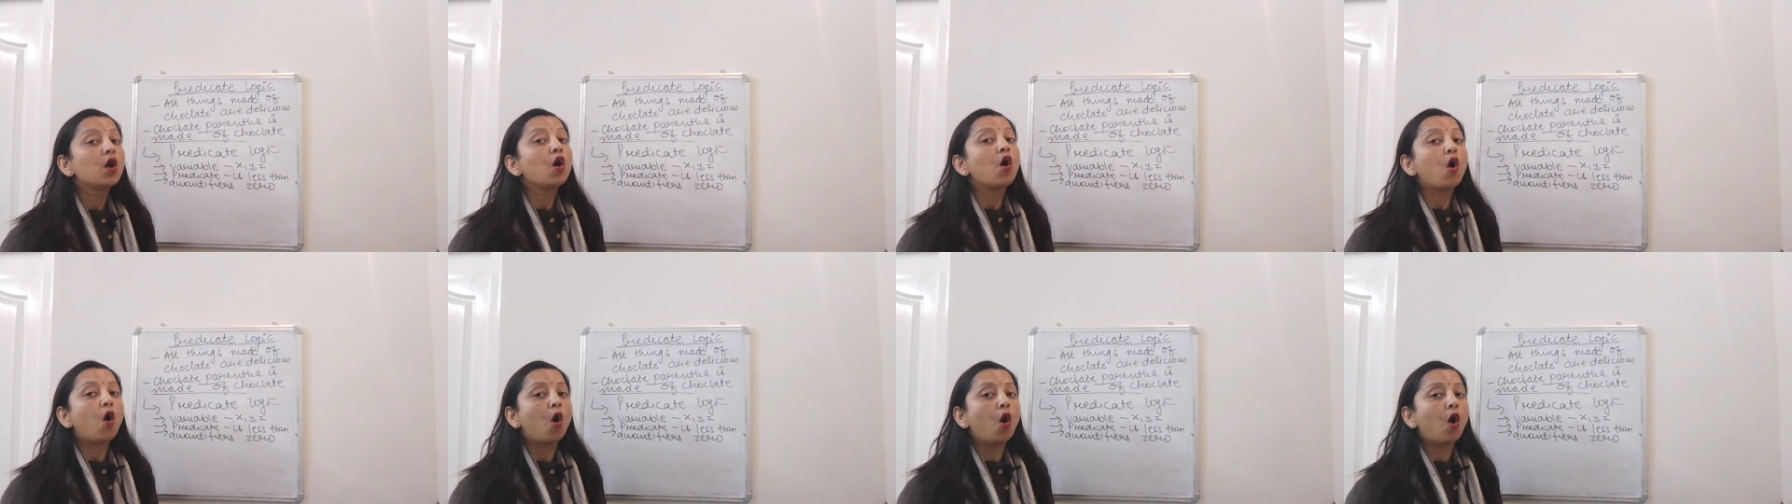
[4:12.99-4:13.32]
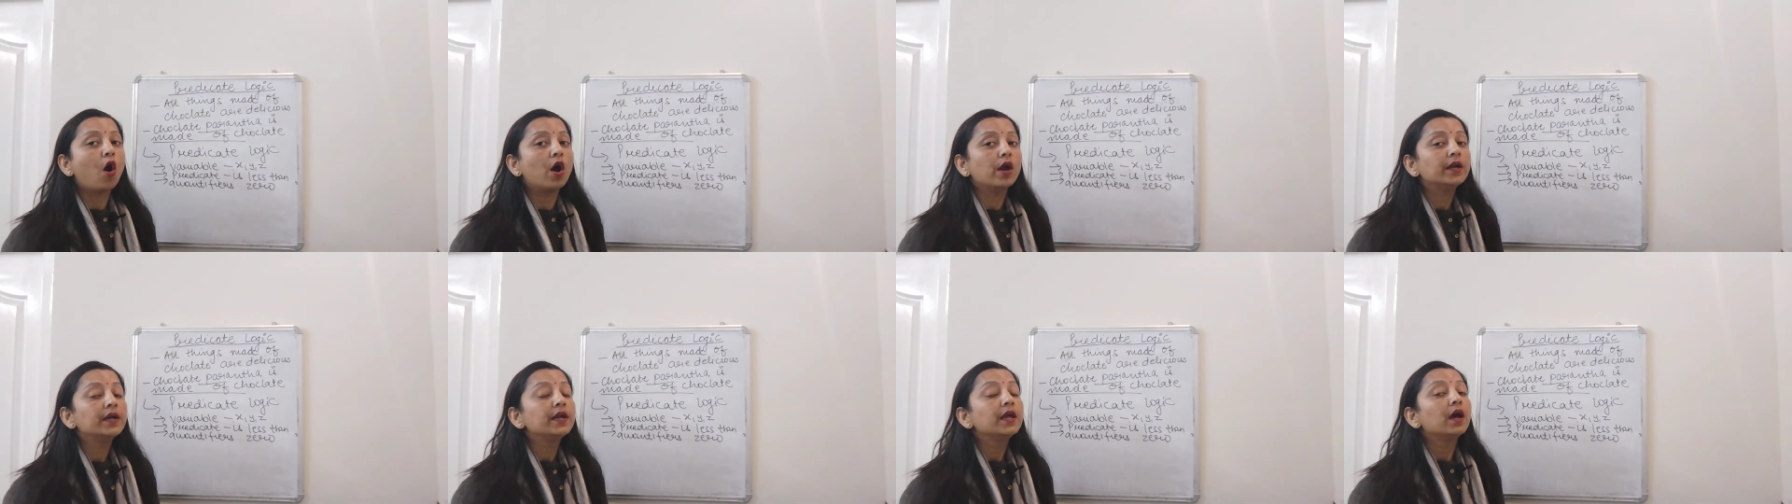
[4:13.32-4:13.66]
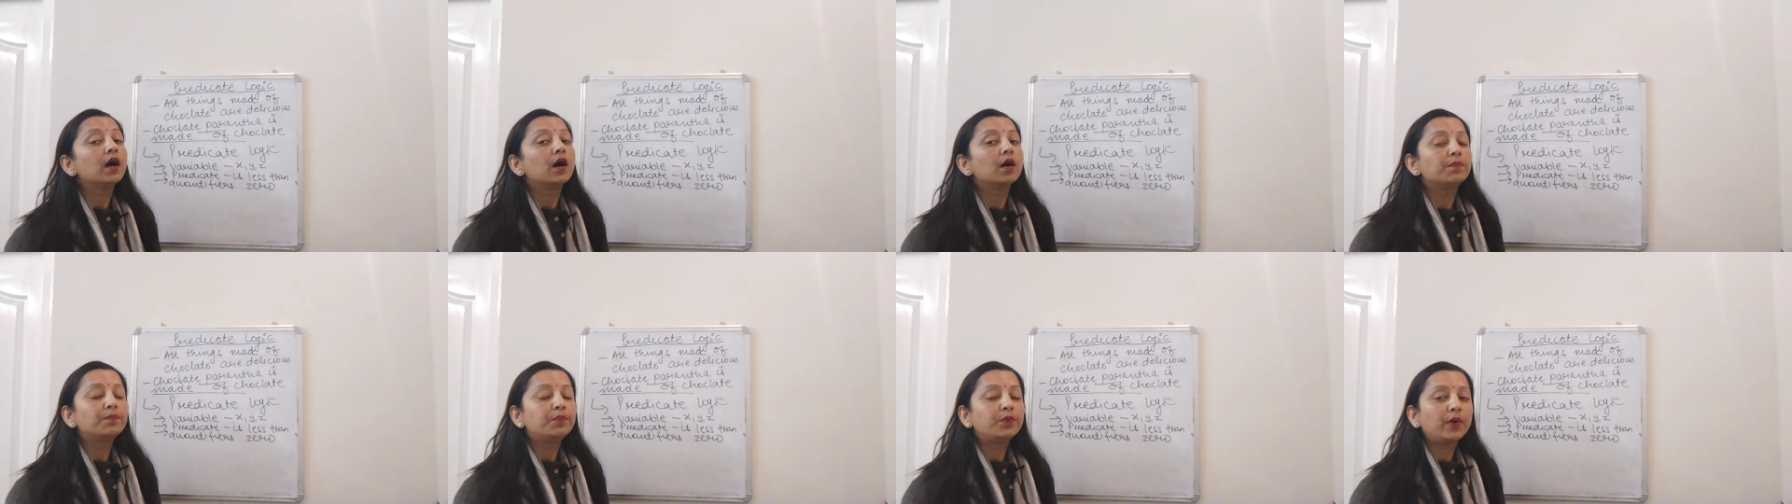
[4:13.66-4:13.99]
or
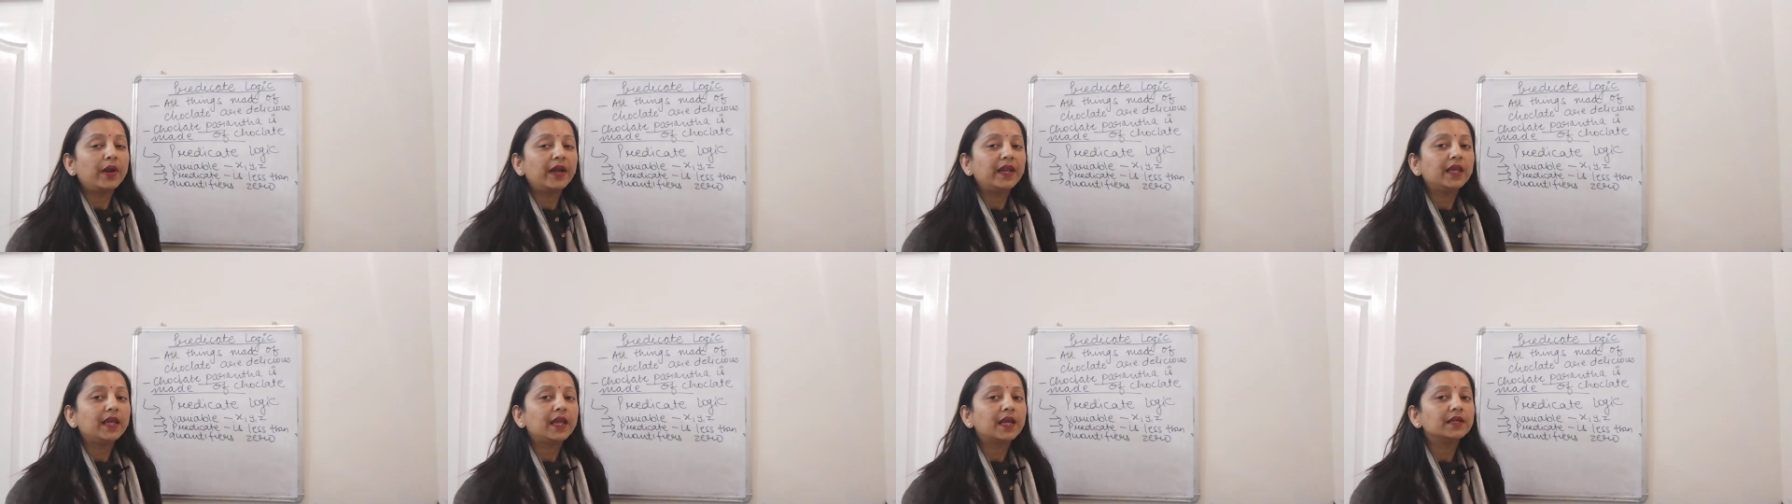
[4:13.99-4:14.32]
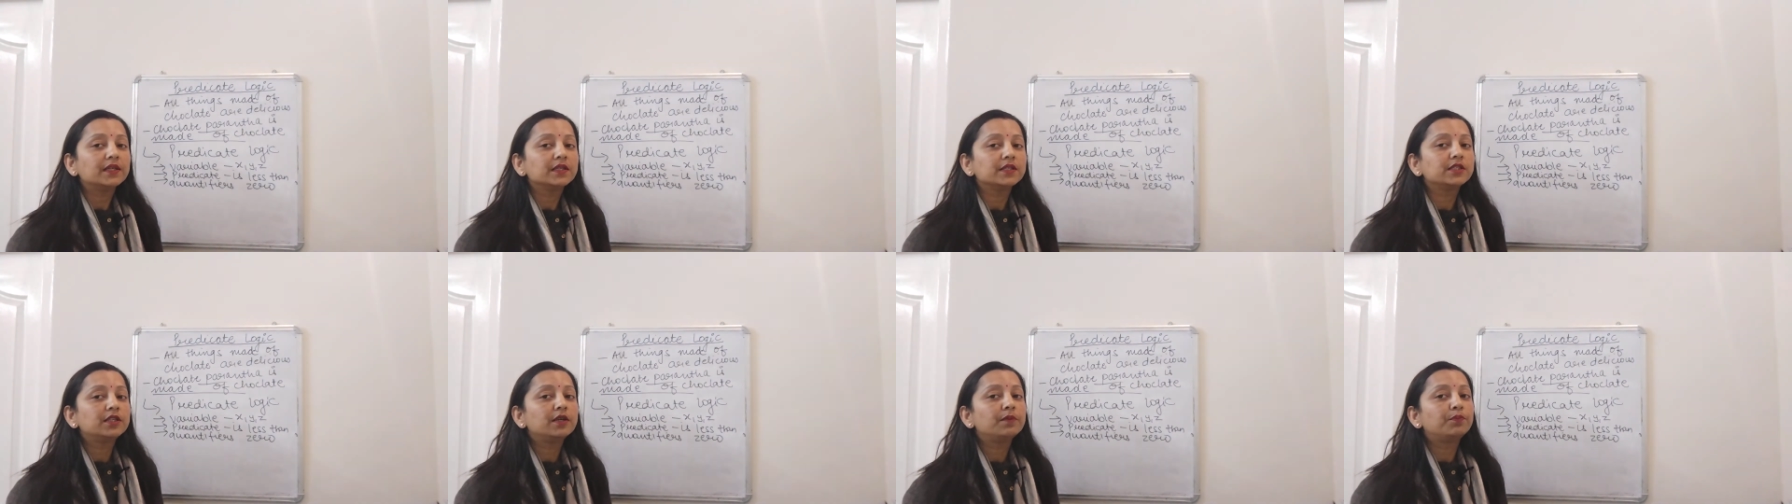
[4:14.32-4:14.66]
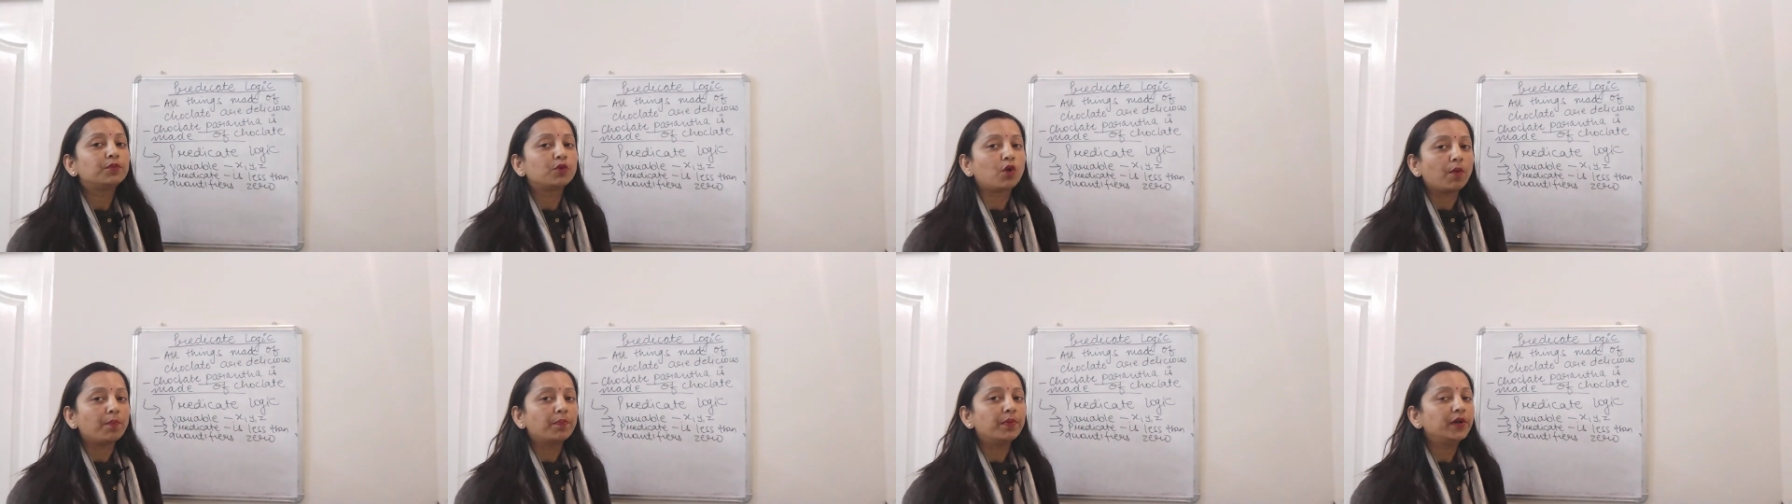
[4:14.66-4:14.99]
a predicate is the
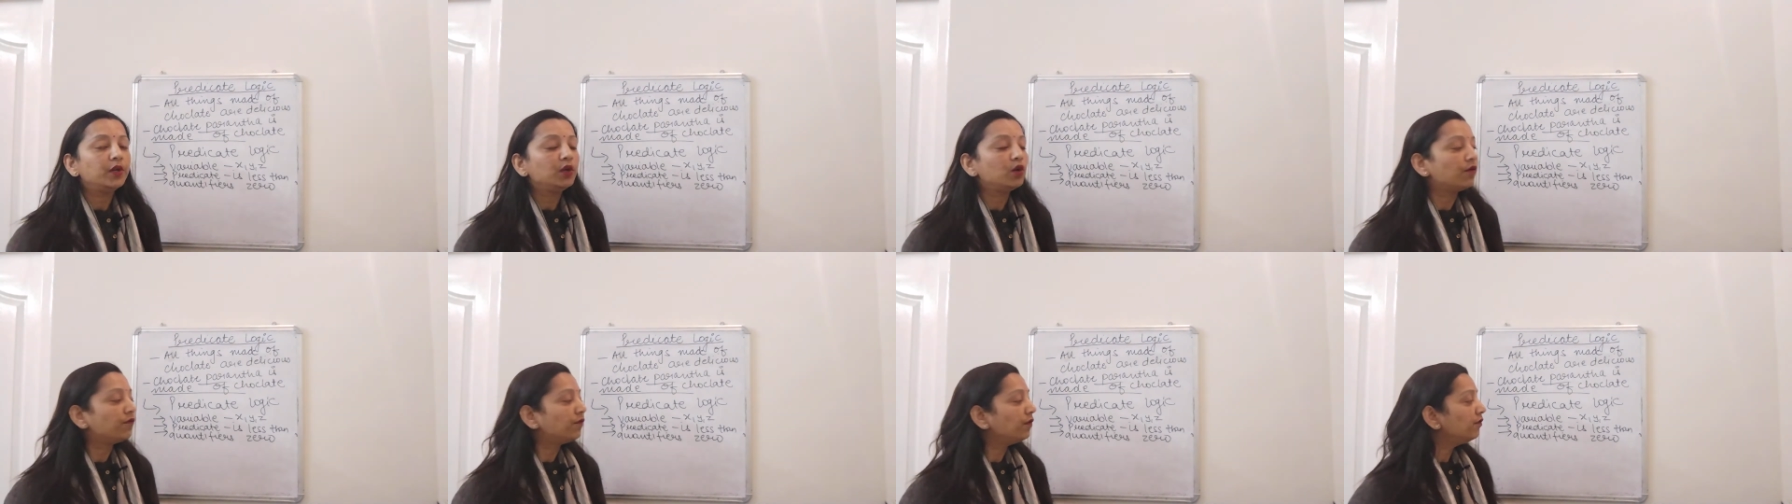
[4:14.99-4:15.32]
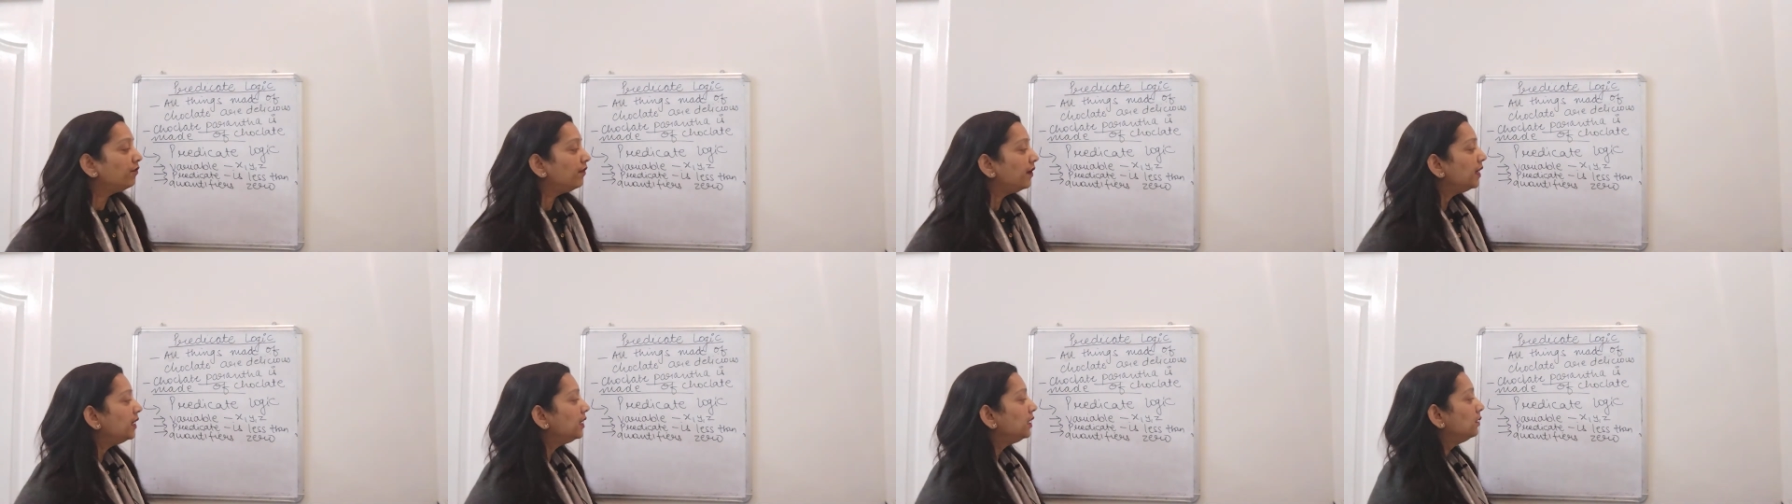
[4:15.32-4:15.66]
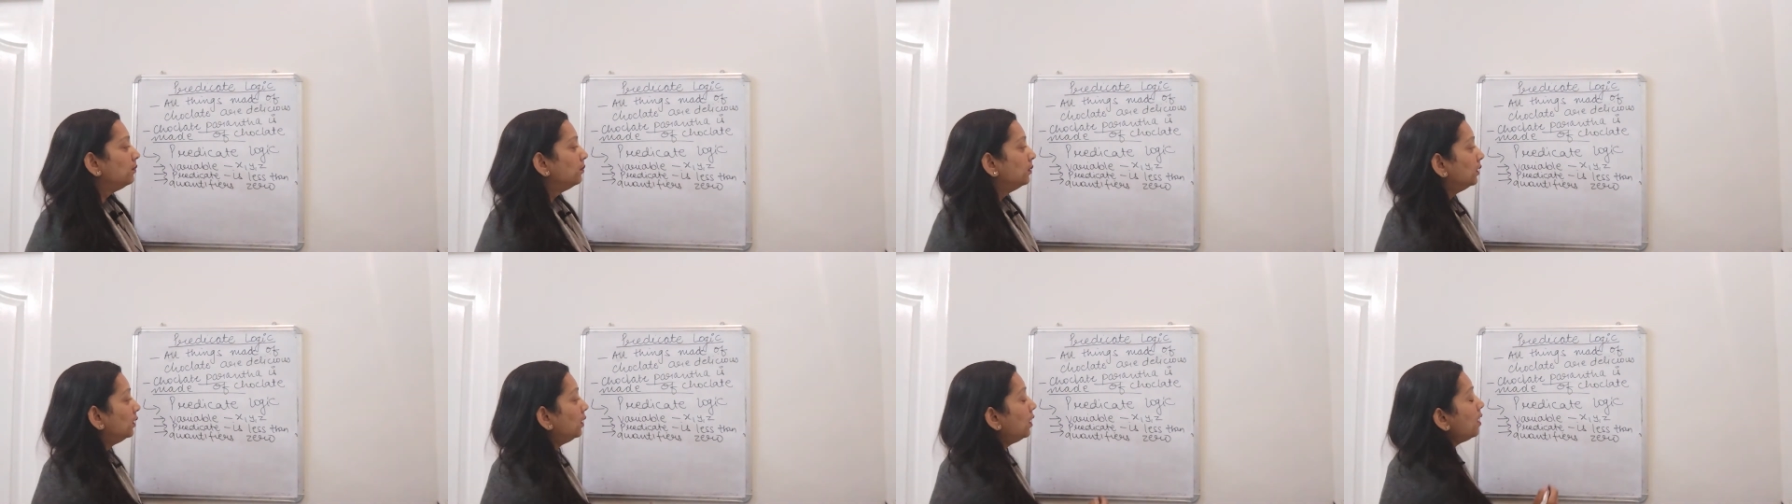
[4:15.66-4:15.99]
property of a
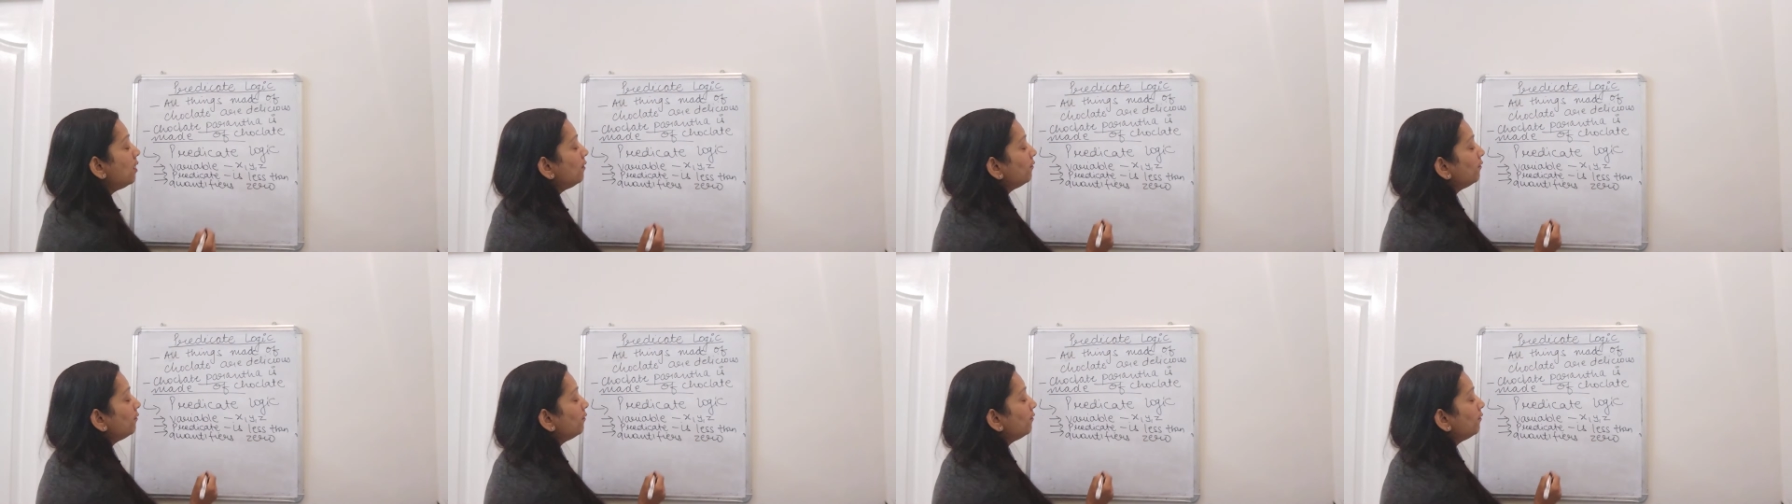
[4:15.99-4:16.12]
variable.